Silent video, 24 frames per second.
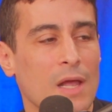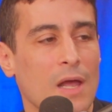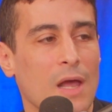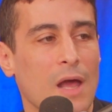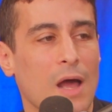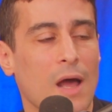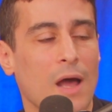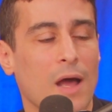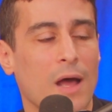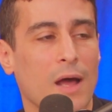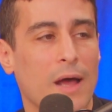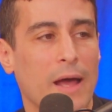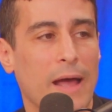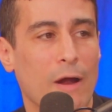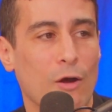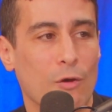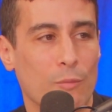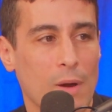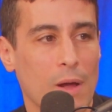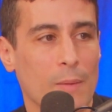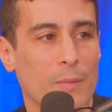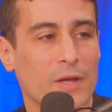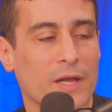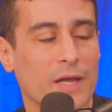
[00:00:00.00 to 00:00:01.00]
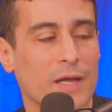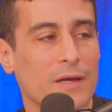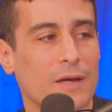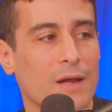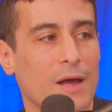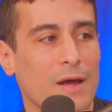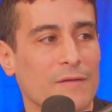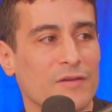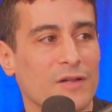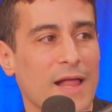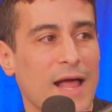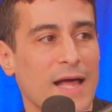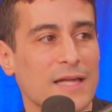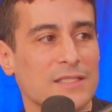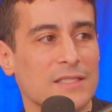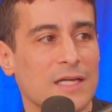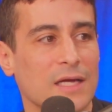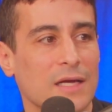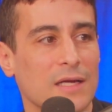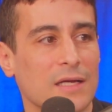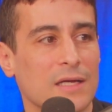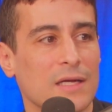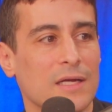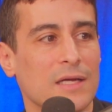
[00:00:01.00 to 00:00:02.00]
uh, a Republican of
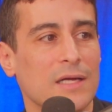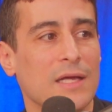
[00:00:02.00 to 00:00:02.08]
Alaska.